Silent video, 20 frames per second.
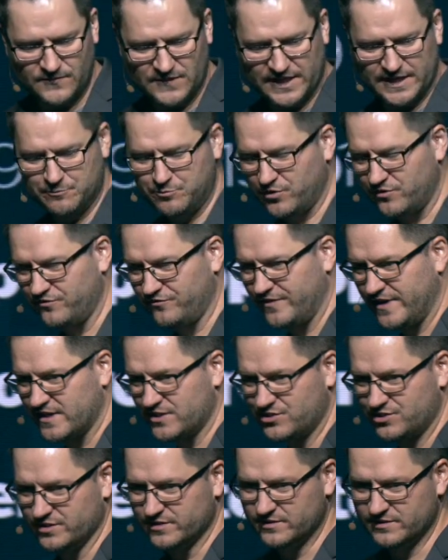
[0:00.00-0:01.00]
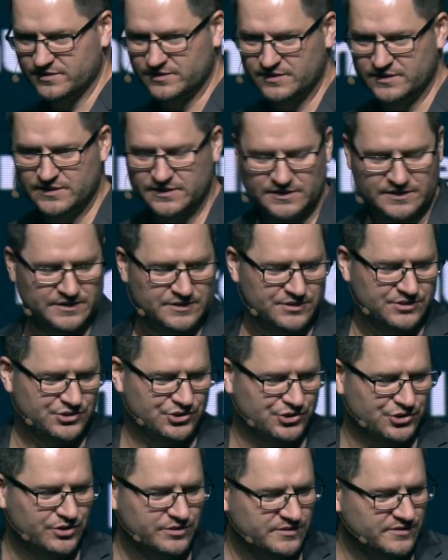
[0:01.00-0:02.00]
And perfection
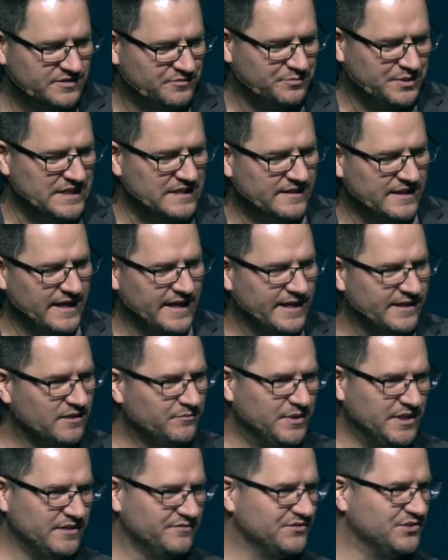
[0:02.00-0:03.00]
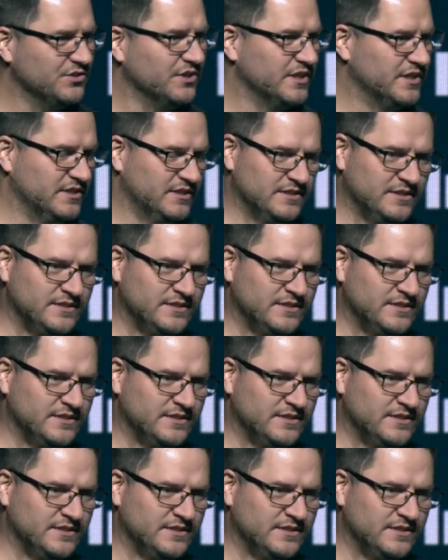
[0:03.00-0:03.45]
shouldn't be the enemy of good.